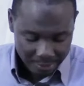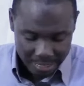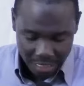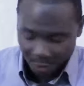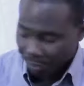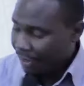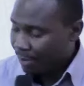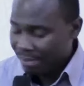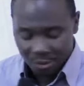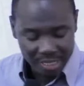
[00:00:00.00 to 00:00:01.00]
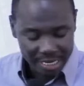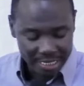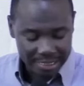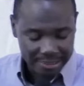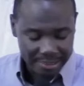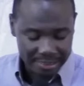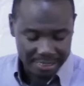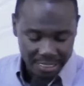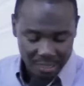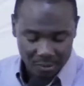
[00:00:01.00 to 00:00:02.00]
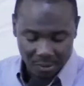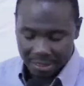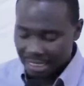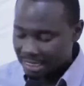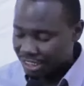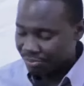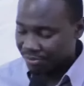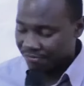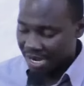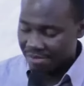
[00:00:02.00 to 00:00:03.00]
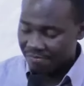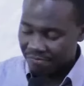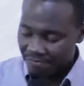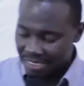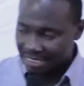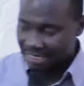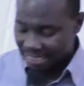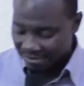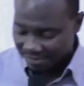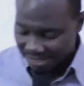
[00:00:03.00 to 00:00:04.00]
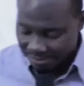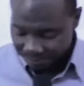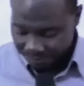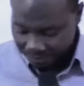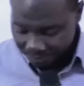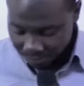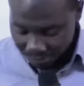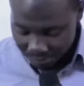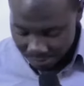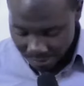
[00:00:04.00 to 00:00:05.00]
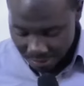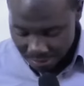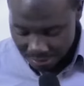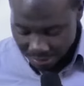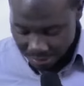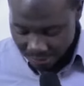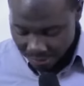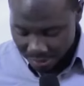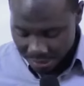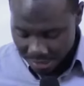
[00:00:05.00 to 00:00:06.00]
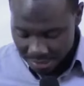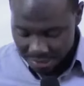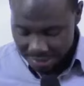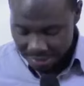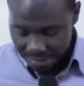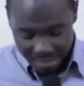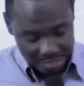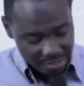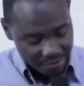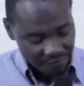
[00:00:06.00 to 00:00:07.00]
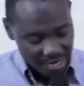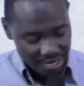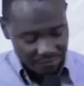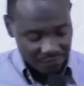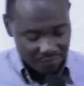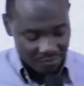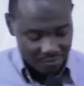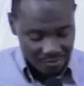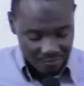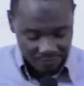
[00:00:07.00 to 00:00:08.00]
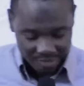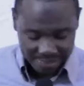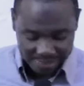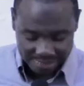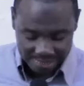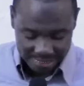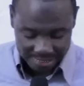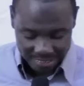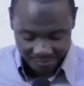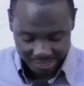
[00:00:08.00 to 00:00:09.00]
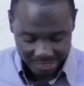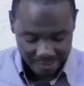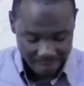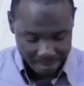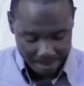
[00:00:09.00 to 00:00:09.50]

And we will be looking at 2 Corinthians chapter 5, verse 7. 2 Corinthians 5, verse 7.